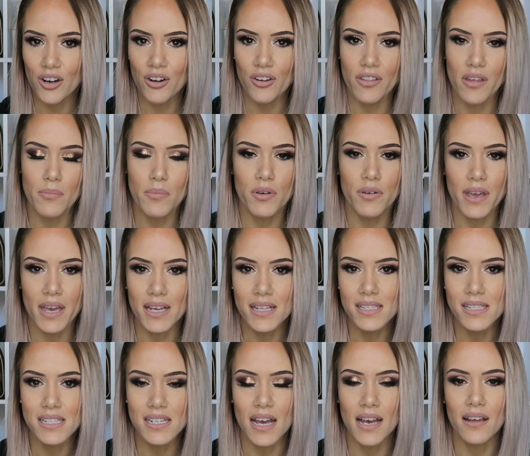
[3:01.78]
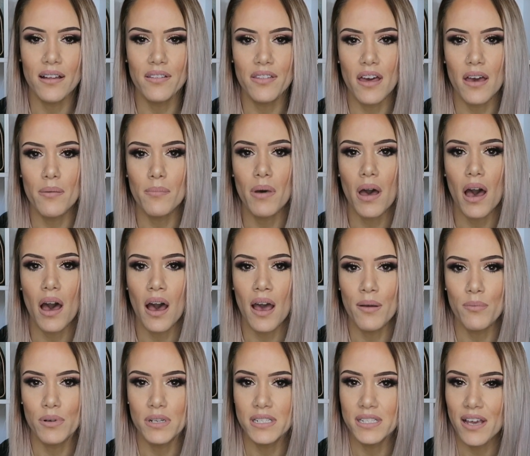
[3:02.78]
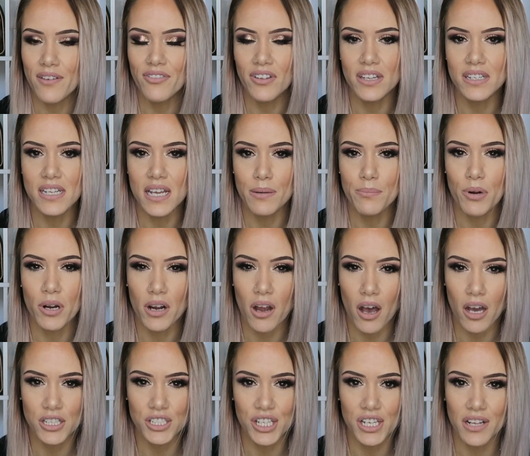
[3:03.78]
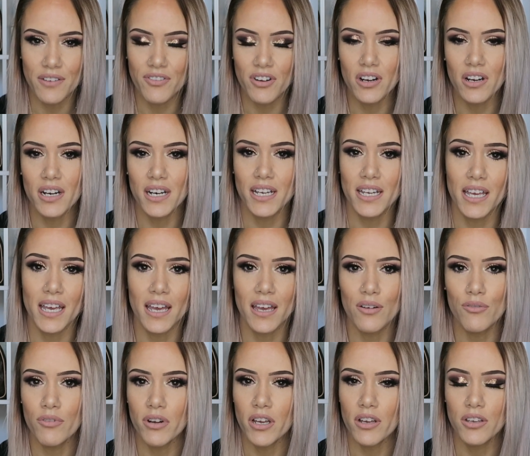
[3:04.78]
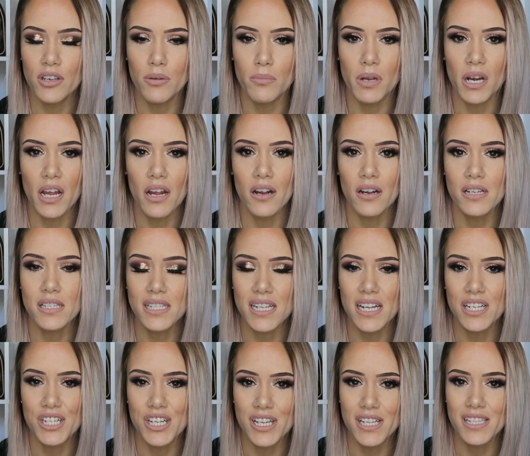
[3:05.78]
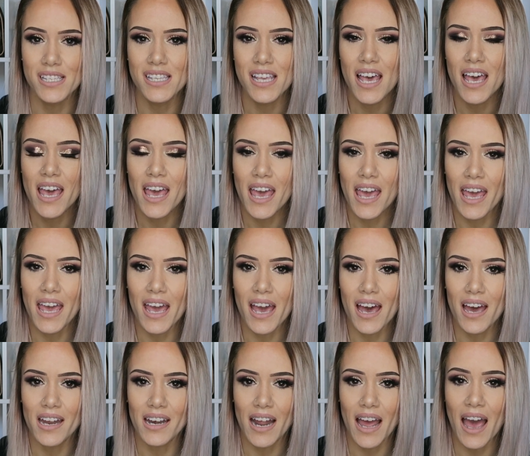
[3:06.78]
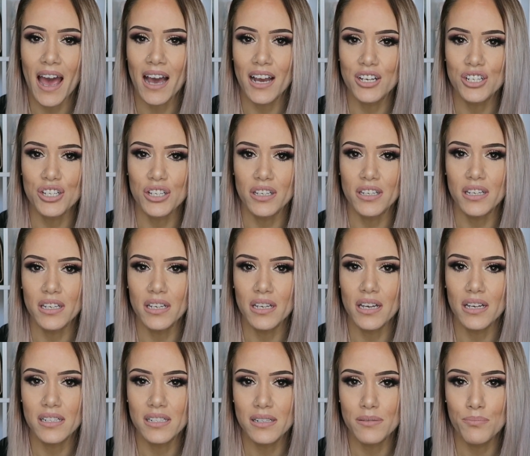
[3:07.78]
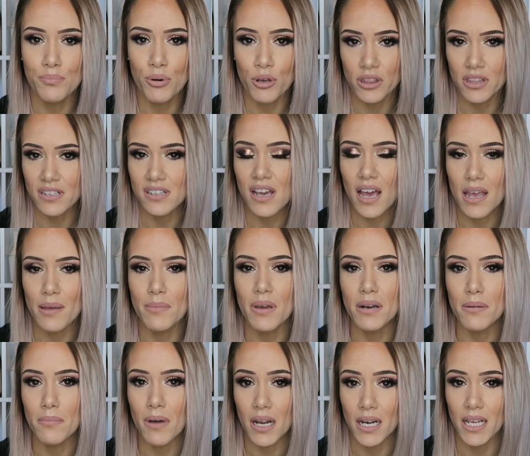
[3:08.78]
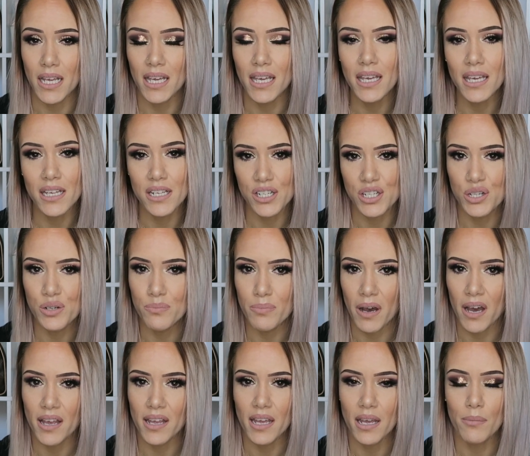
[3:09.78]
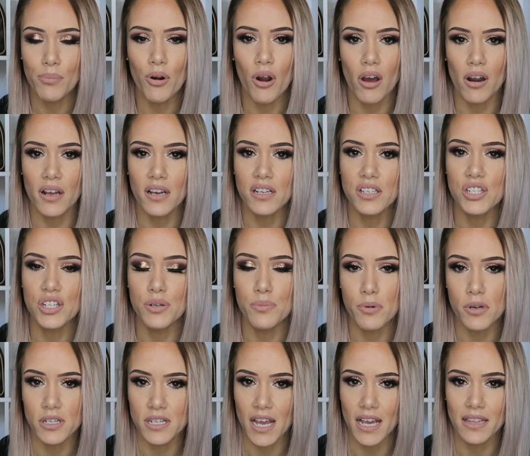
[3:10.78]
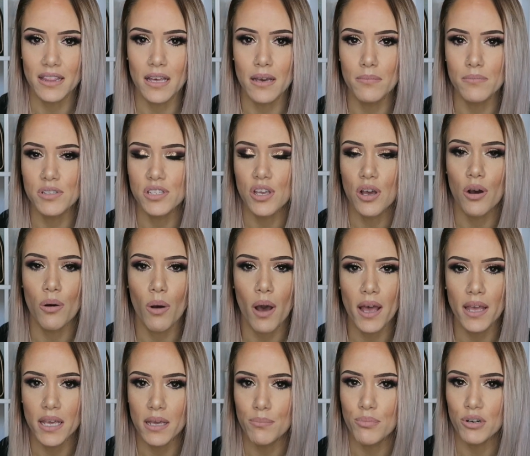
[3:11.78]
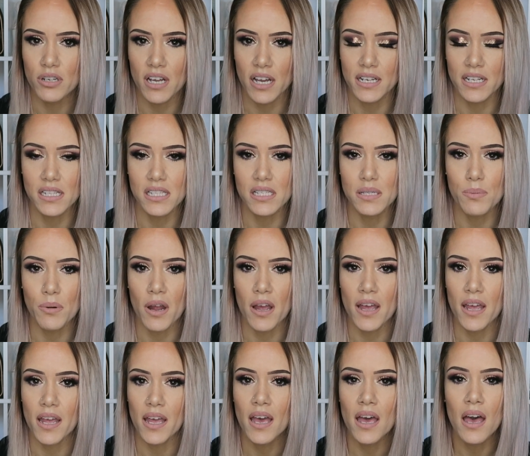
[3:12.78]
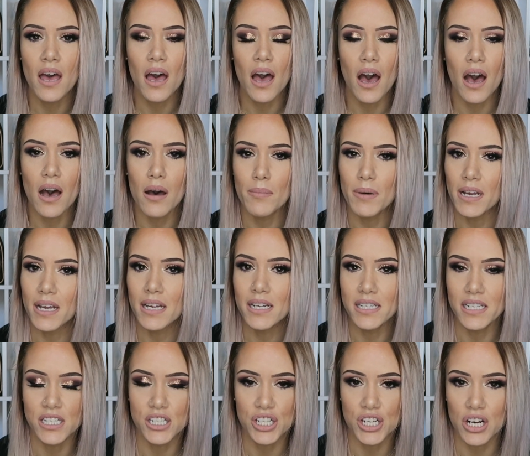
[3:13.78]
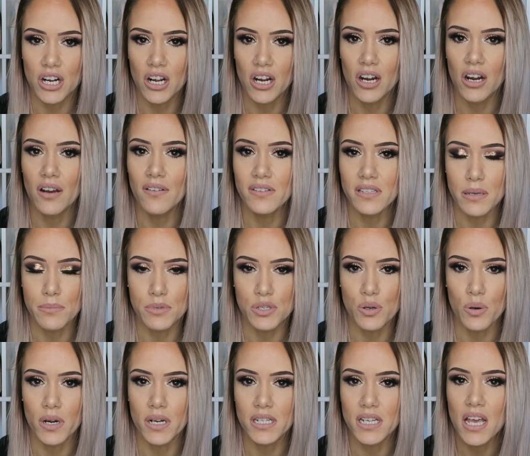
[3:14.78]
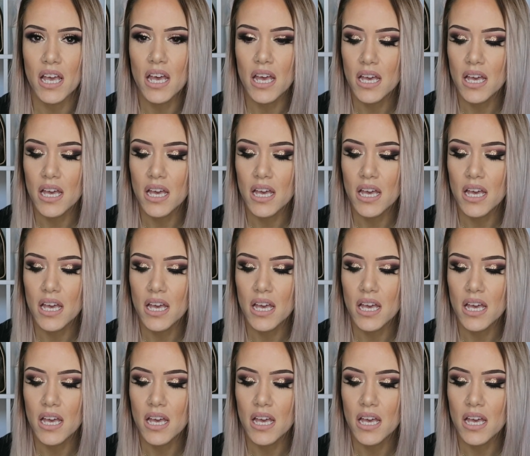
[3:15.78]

curl them, you can style them. I would definitely take precaution if you're gonna get real human hair extensions and actually put the time and money into buying products to protect them. So a heat protectant spray, a conditioner of some sort,